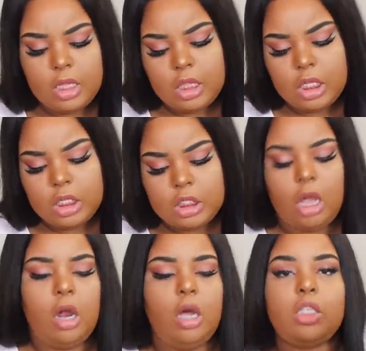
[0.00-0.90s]
these
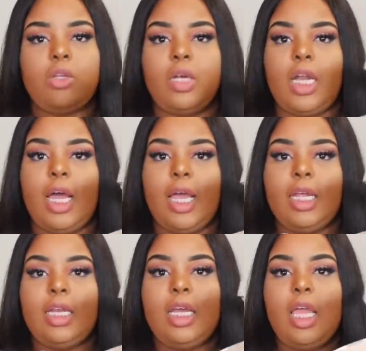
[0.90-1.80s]
are also a
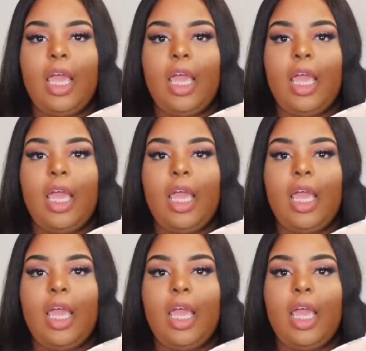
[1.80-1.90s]
9,